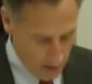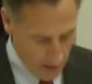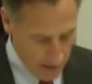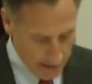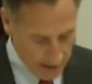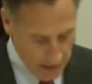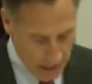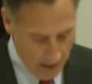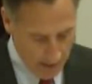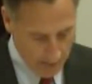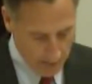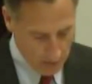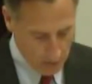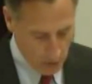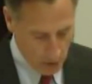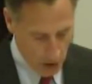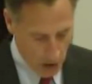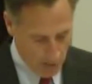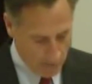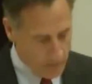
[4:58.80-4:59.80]
Now, I
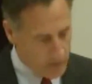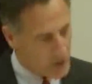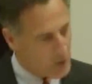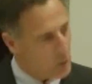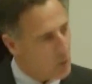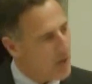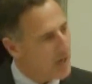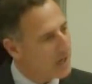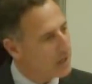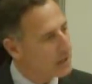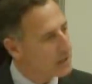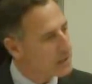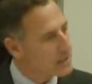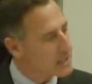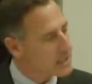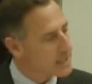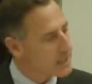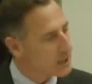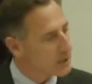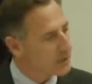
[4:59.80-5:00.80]
know recovery
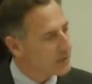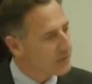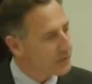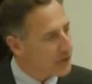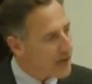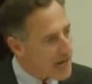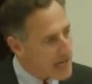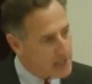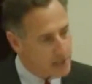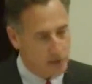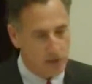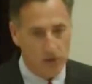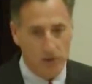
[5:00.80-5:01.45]
while still